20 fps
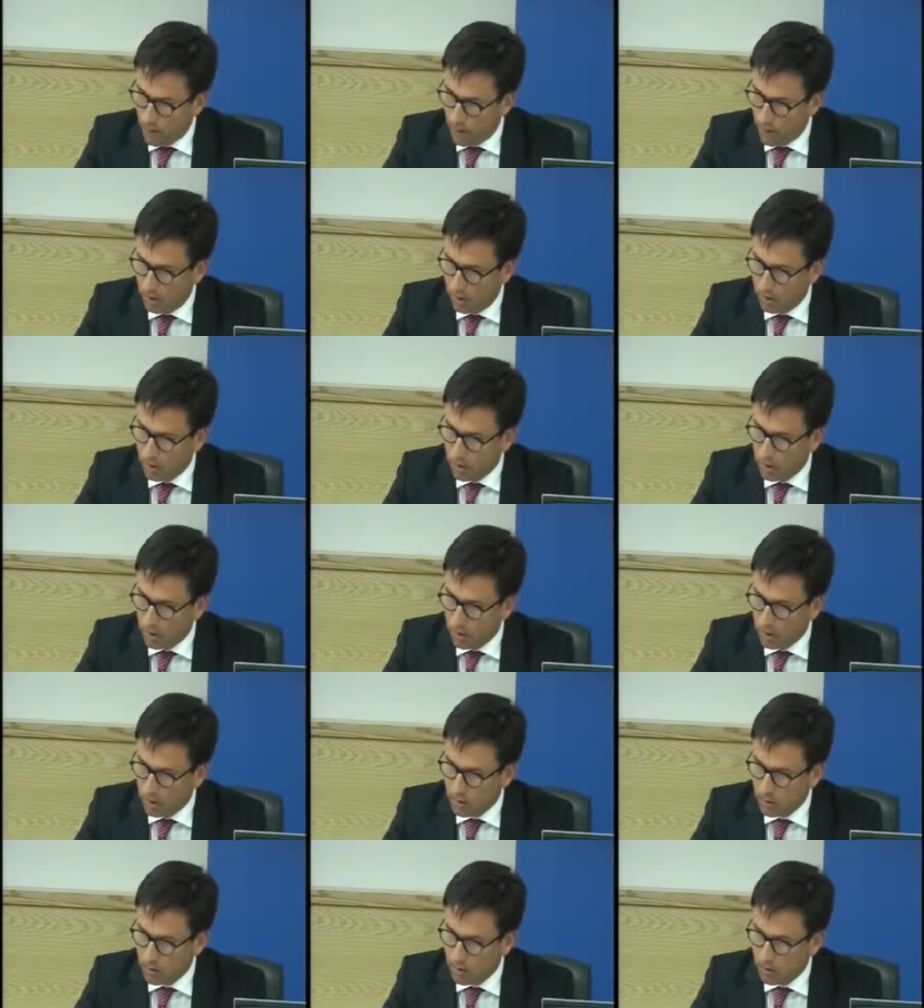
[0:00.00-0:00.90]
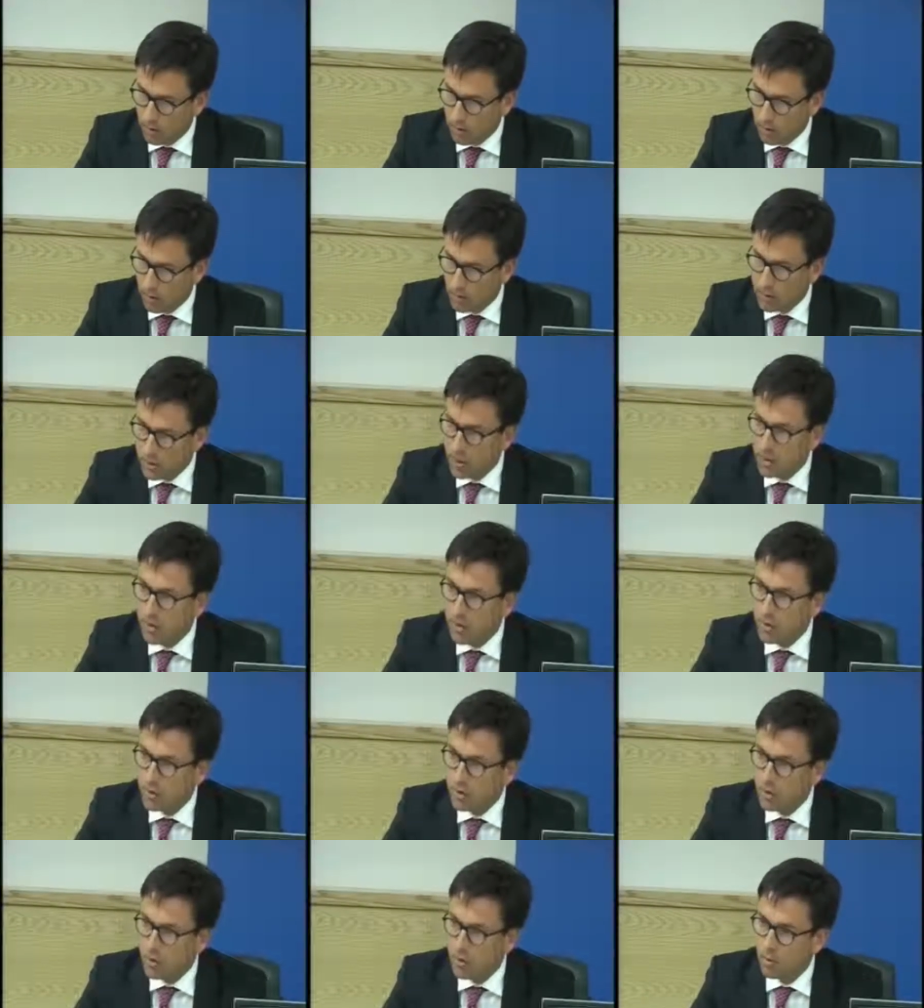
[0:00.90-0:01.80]
I think the time
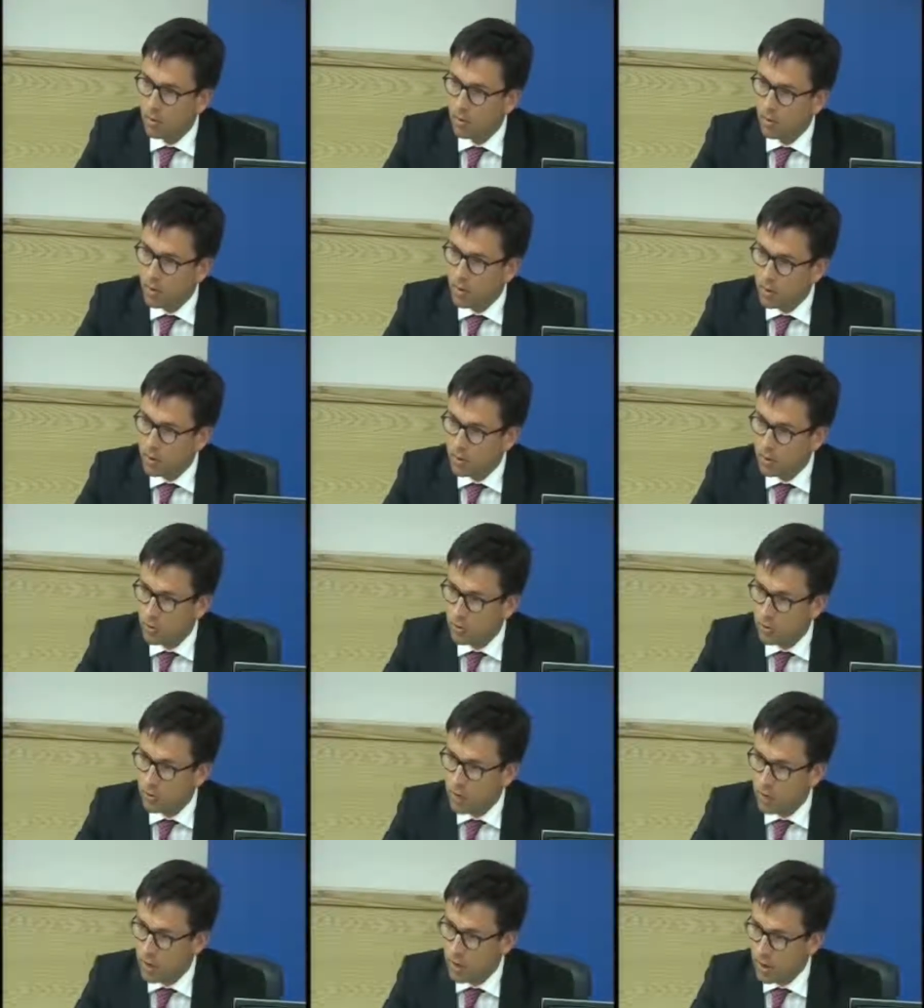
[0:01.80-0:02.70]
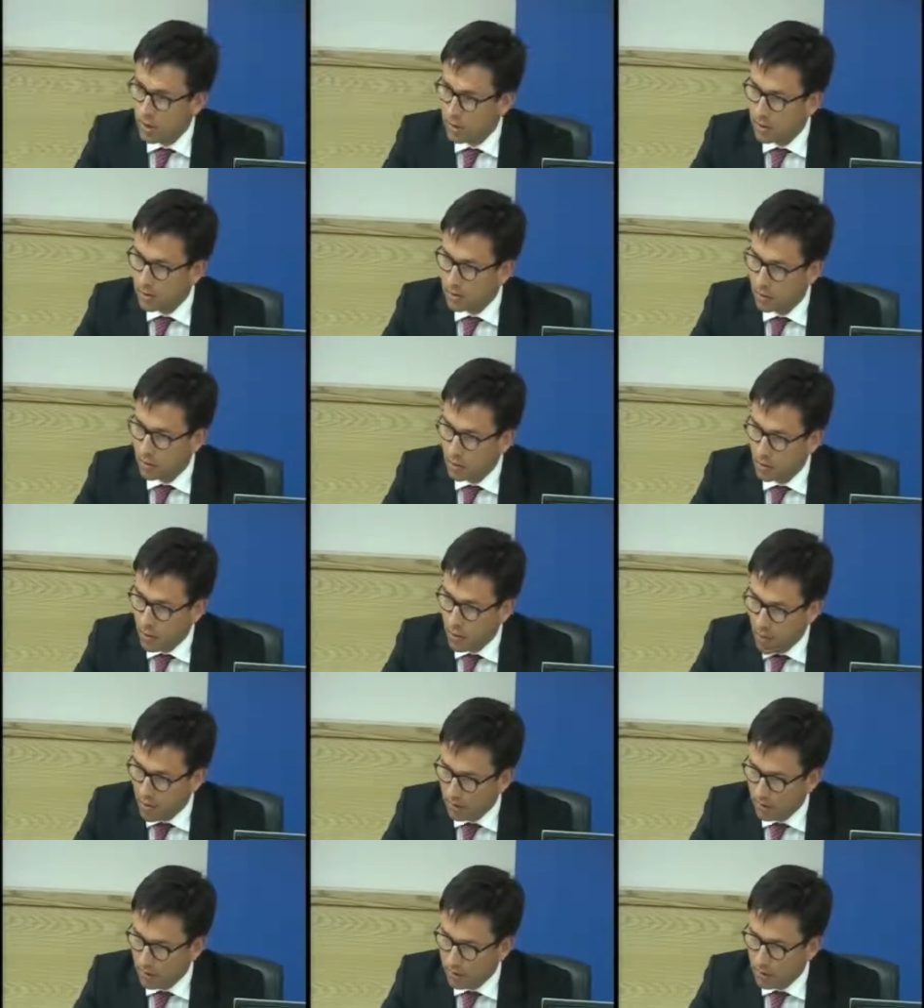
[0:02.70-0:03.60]
has come for us to start to
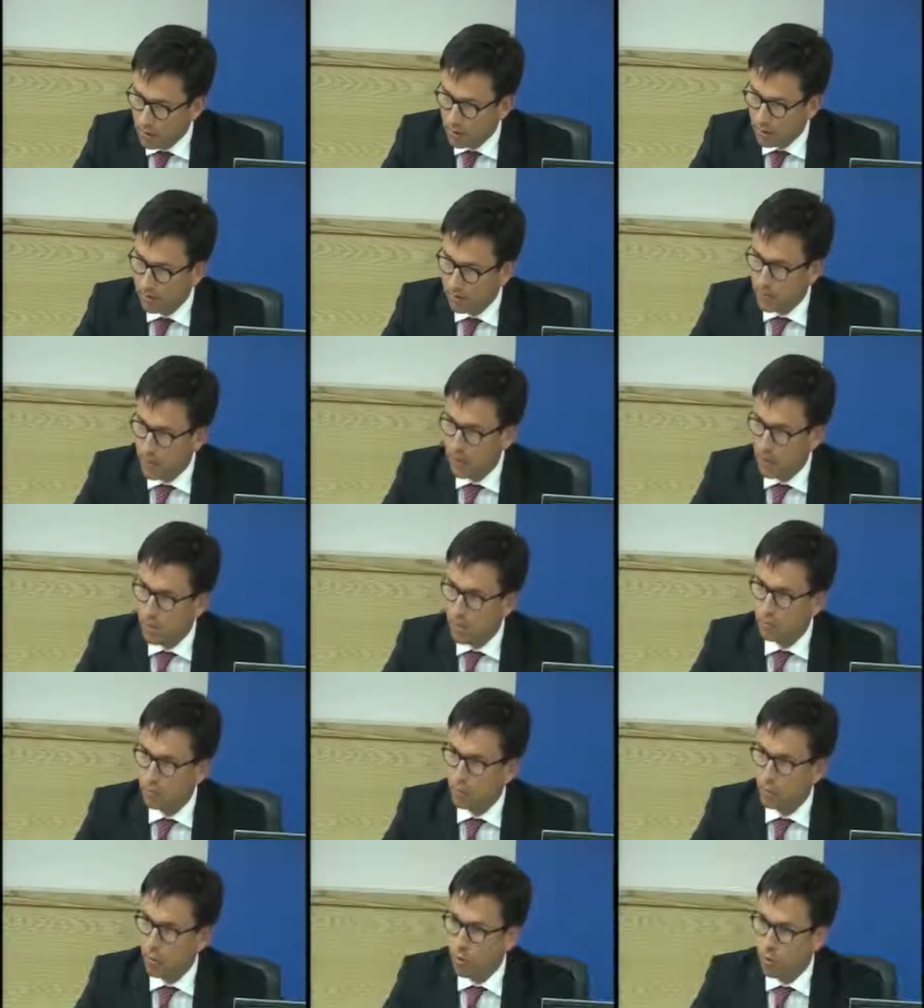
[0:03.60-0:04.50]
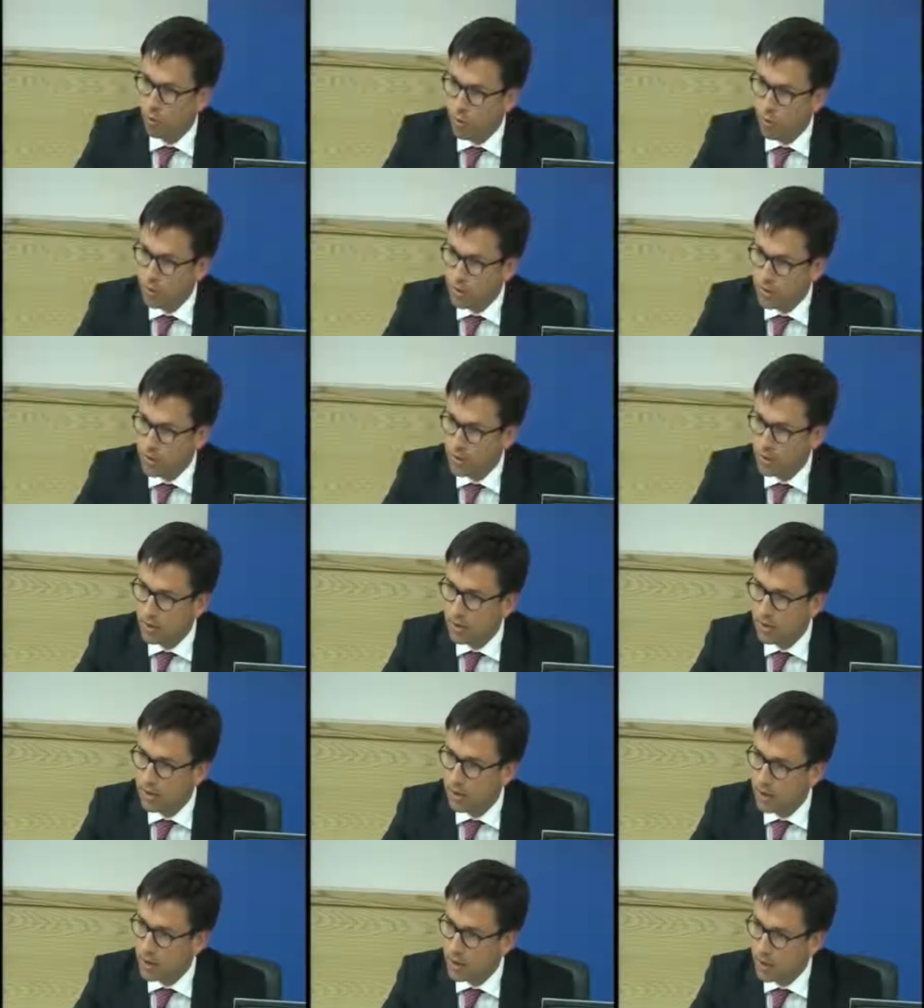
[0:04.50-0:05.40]
draft and propose and
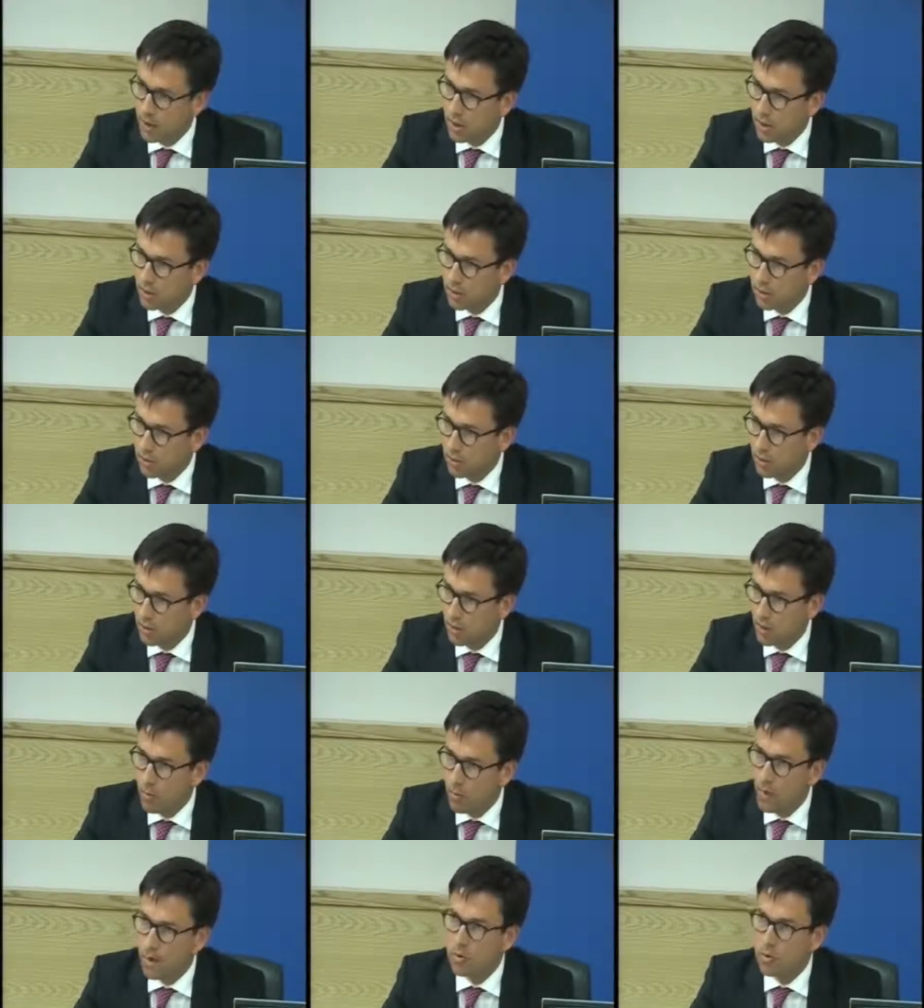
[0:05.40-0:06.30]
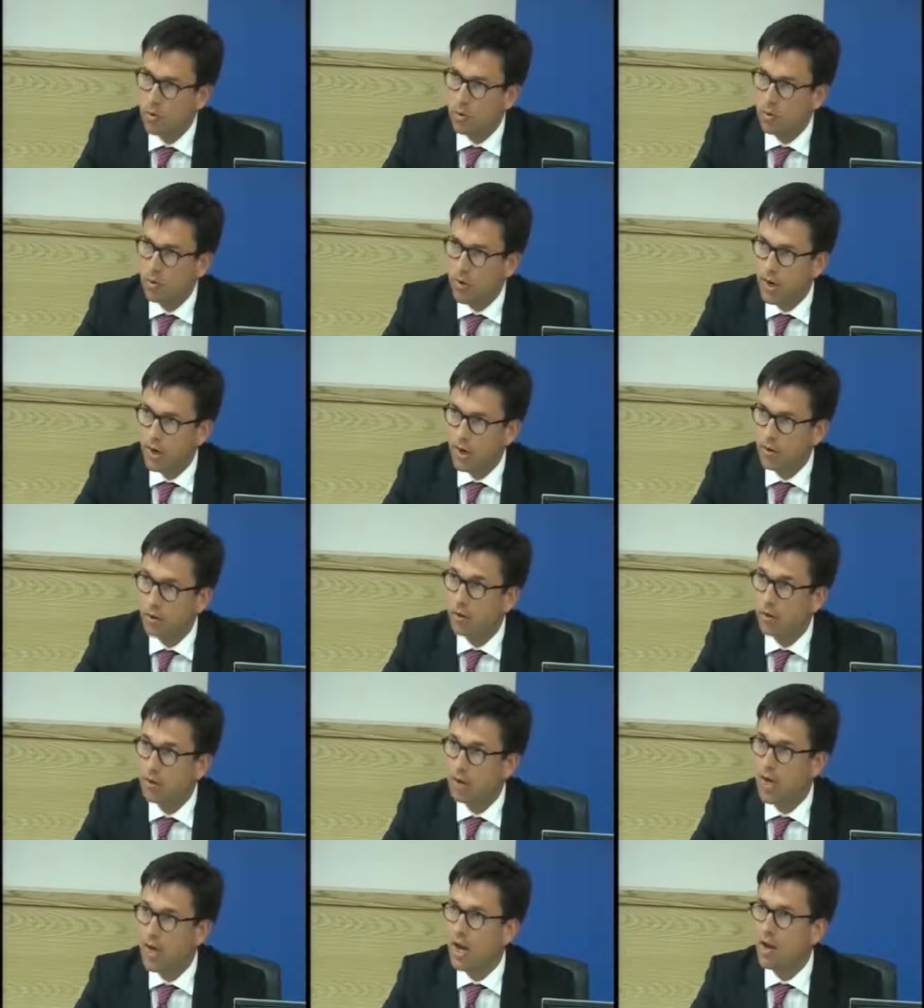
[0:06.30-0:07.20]
initiate a Marshall Plan,
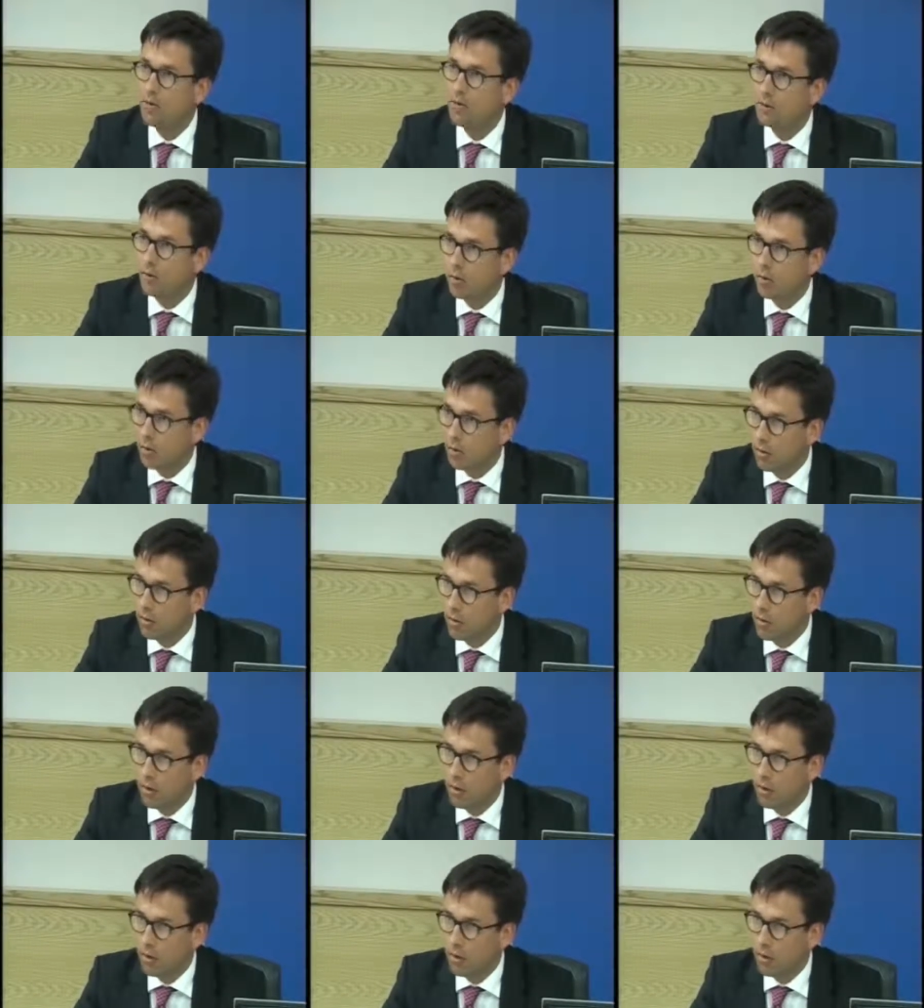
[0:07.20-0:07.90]
not after